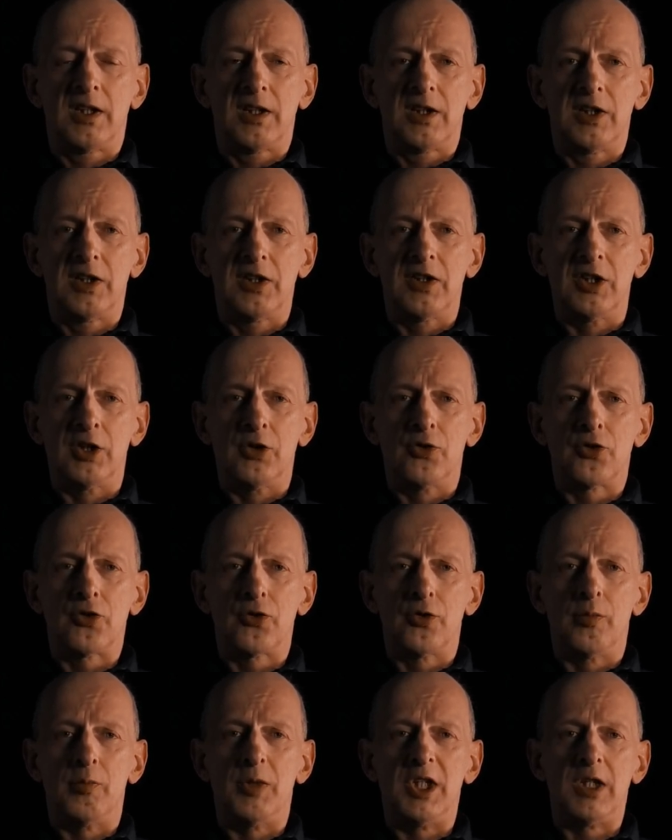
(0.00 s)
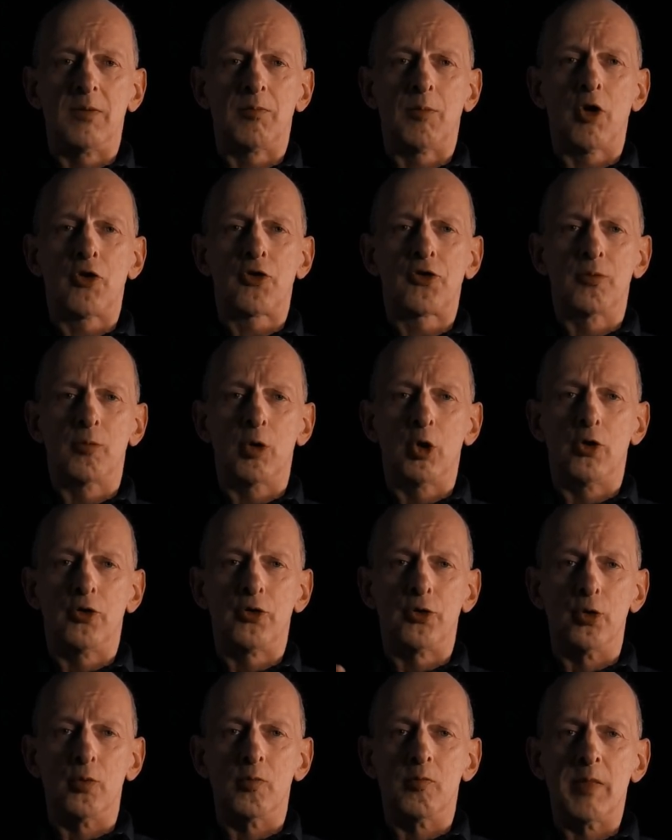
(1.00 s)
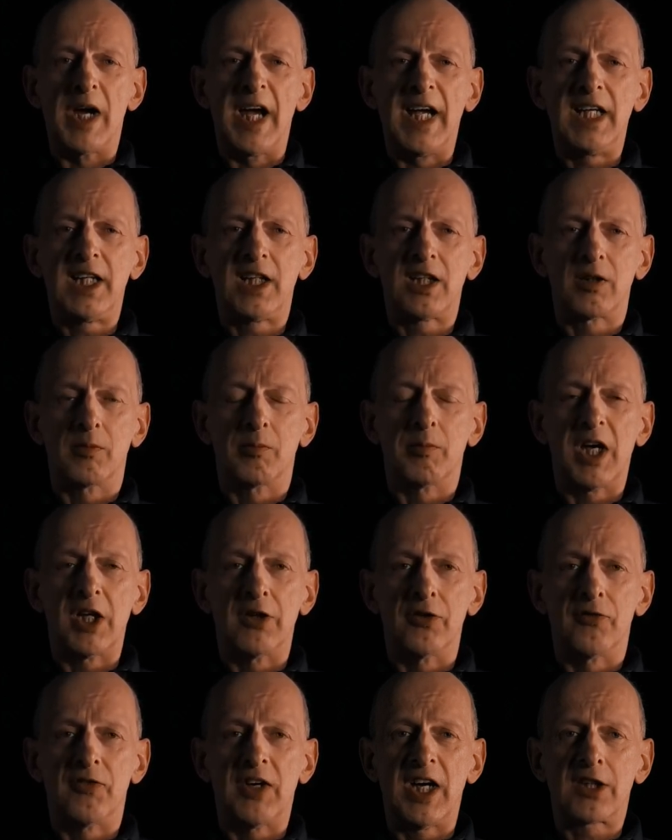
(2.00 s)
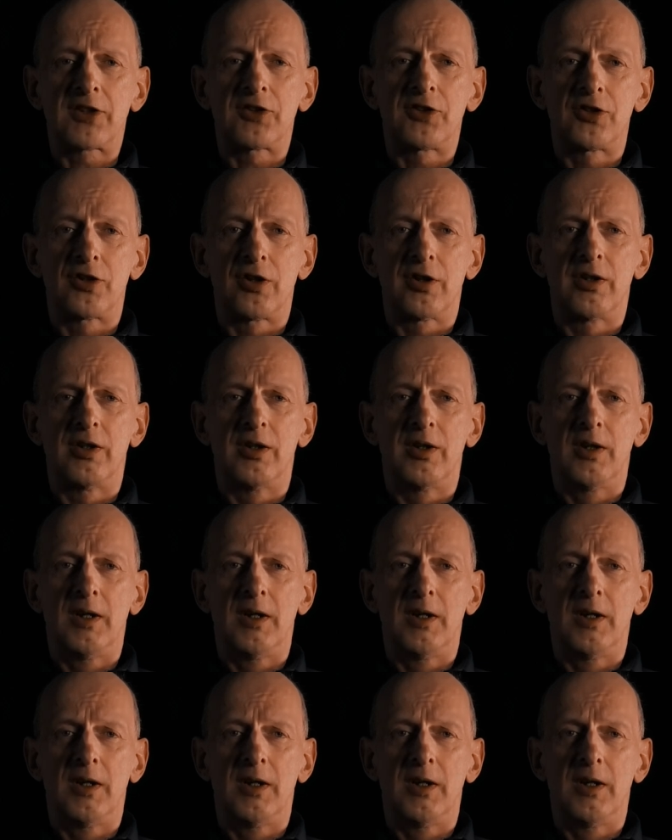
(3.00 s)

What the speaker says: It needs to be possible to make and manufacture.